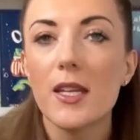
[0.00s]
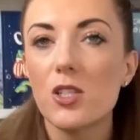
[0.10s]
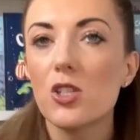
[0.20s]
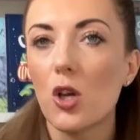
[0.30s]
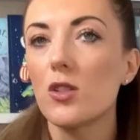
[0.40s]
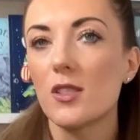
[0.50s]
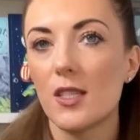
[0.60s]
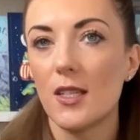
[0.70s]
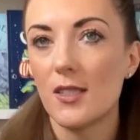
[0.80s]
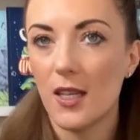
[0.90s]
It's just
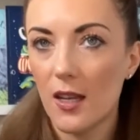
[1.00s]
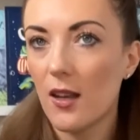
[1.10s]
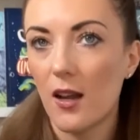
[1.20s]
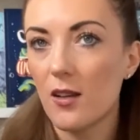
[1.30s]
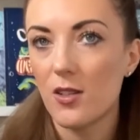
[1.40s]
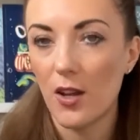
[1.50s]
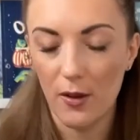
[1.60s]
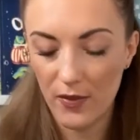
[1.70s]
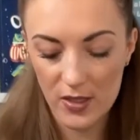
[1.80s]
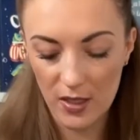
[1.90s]
constant, isn't it? I don't know
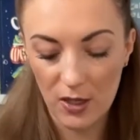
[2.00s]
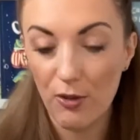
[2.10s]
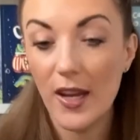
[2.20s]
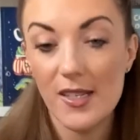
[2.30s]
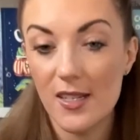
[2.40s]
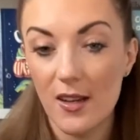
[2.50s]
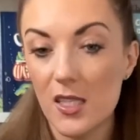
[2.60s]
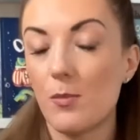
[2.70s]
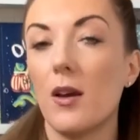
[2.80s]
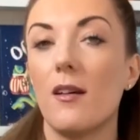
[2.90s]
if it's ingrained in
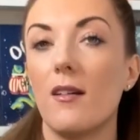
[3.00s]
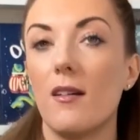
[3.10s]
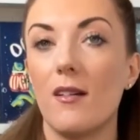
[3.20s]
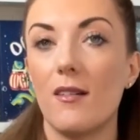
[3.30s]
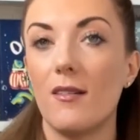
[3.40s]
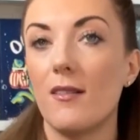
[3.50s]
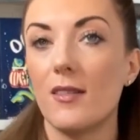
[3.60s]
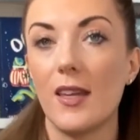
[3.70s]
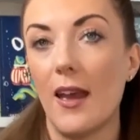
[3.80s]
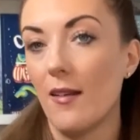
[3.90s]
us, but
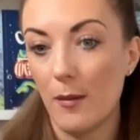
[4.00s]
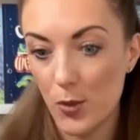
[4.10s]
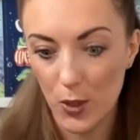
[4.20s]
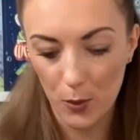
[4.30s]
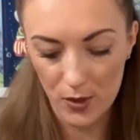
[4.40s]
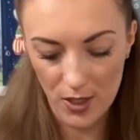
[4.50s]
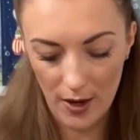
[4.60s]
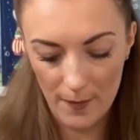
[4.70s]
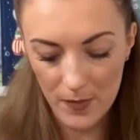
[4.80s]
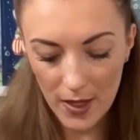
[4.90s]
yeah, I'm doing it all the
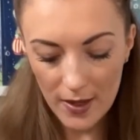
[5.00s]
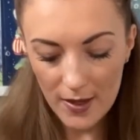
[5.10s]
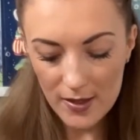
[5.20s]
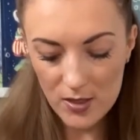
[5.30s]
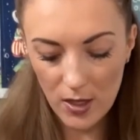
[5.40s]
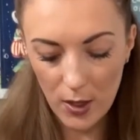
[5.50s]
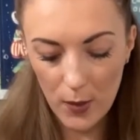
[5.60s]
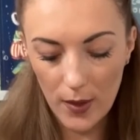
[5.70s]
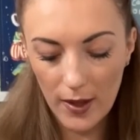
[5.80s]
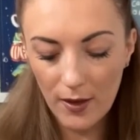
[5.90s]
time.
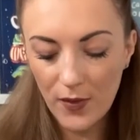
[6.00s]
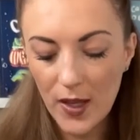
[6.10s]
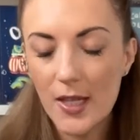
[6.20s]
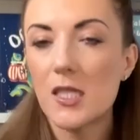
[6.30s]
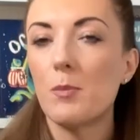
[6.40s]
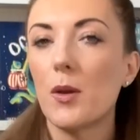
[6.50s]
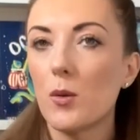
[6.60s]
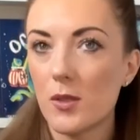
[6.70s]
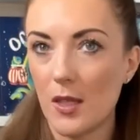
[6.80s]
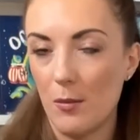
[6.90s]
So if he
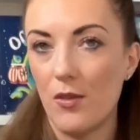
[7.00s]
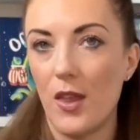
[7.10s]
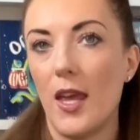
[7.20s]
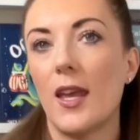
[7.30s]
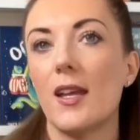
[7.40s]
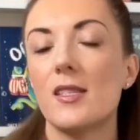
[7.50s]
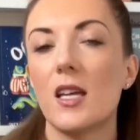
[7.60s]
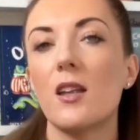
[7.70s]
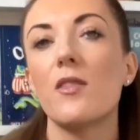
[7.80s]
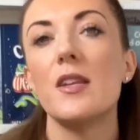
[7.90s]
spills something,
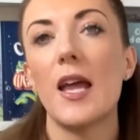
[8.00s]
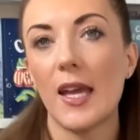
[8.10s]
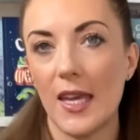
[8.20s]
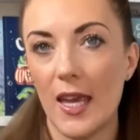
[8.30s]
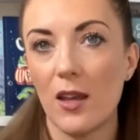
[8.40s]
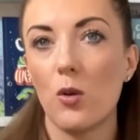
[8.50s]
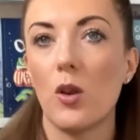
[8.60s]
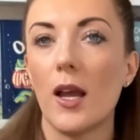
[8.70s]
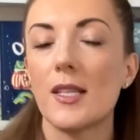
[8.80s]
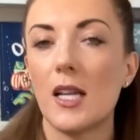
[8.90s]
instead of nagging or
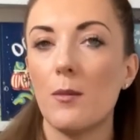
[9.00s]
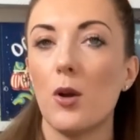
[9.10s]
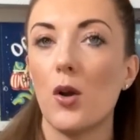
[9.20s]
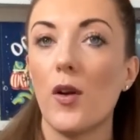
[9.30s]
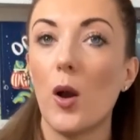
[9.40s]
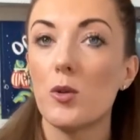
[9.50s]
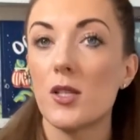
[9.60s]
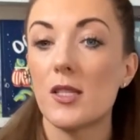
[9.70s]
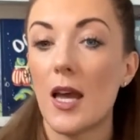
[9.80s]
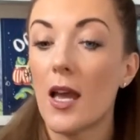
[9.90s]
like telling him off, I'll
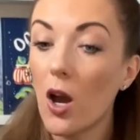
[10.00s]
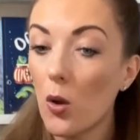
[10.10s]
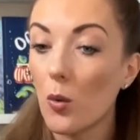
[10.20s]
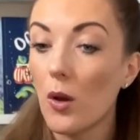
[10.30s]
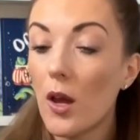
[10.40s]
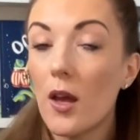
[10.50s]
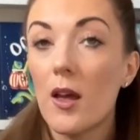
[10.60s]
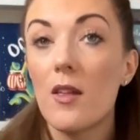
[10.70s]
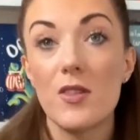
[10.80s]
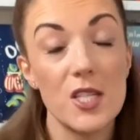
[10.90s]
just say, oh,
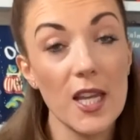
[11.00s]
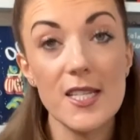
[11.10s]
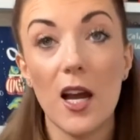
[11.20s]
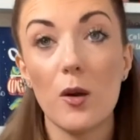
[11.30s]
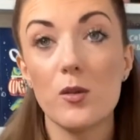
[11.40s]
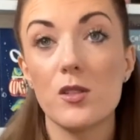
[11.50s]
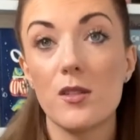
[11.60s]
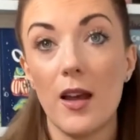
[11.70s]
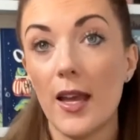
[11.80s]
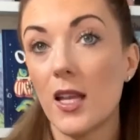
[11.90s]
the tea towel's
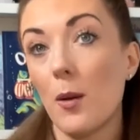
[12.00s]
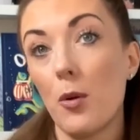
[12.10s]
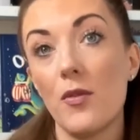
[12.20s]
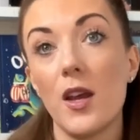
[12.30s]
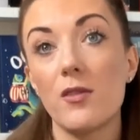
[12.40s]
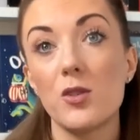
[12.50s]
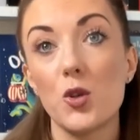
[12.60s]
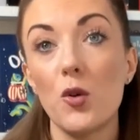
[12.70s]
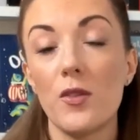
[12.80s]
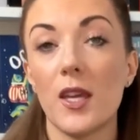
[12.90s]
hanging up on the oven
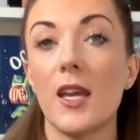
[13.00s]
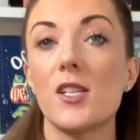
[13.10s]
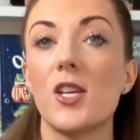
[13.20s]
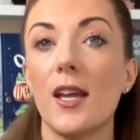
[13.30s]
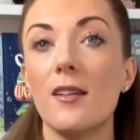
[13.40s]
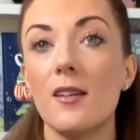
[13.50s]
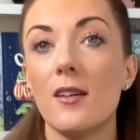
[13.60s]
door in the kitchen.